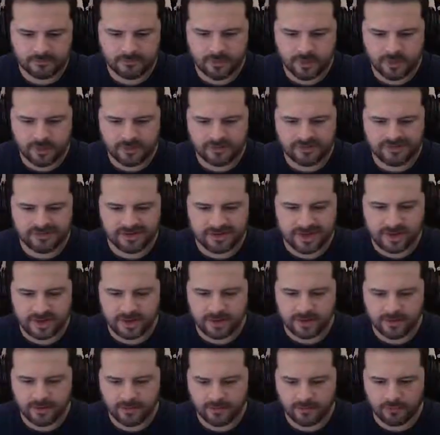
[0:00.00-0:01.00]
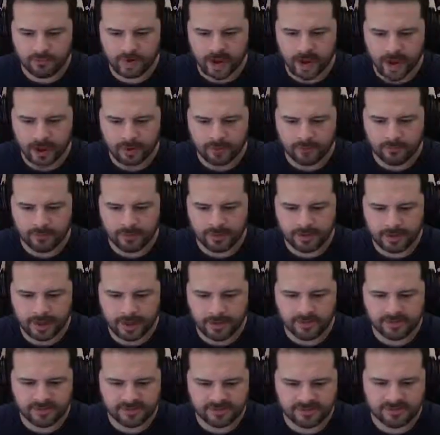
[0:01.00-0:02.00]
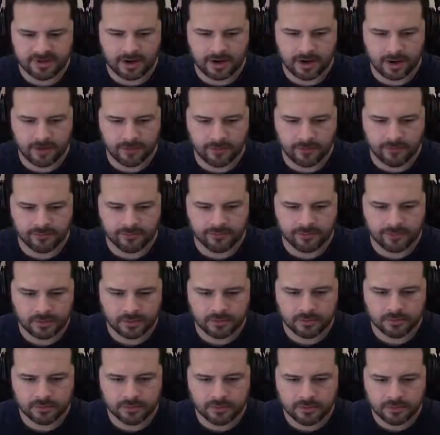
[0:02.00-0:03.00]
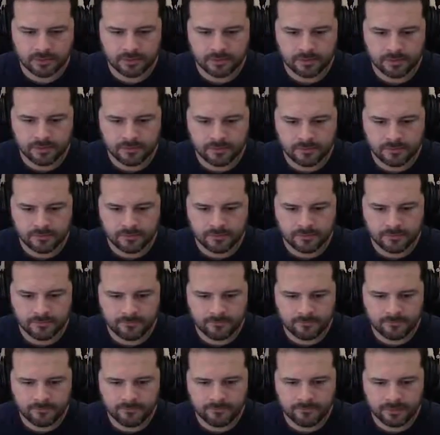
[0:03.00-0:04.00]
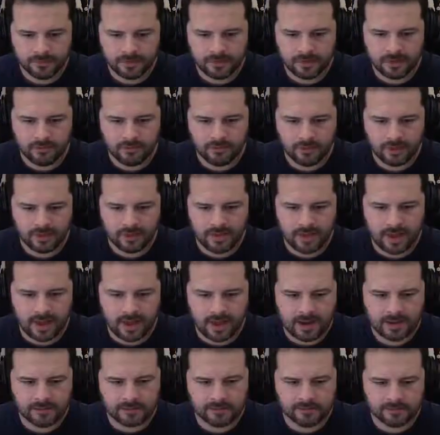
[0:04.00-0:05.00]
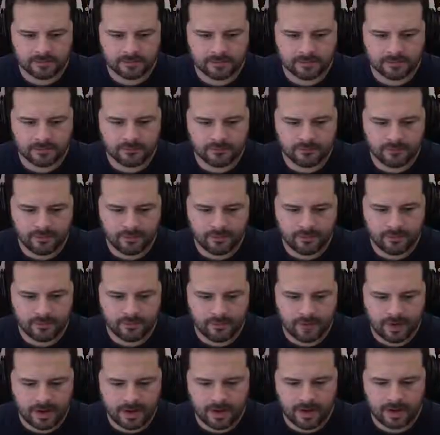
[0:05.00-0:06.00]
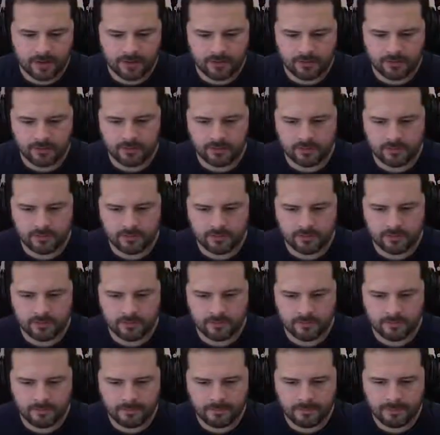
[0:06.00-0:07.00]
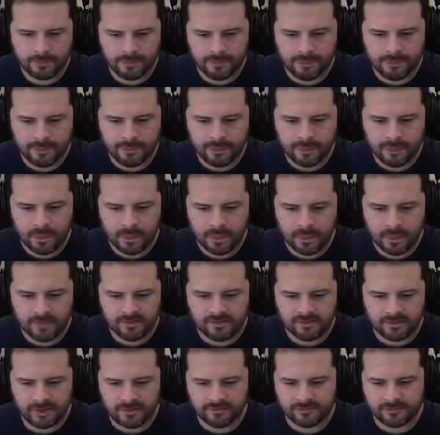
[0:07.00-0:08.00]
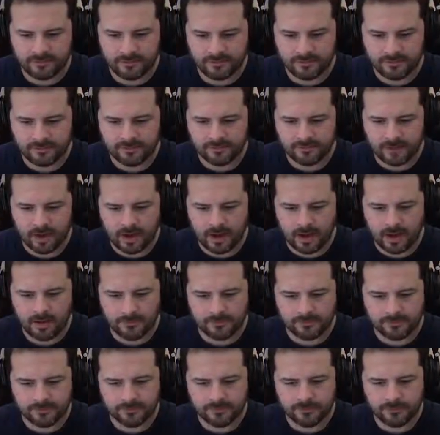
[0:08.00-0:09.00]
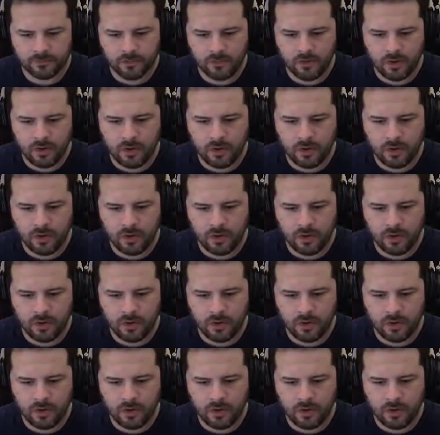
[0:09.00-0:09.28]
You can see it in the ground, but I'm just terrible, so... Get rid of that. Flip around. Set off some of these bombs.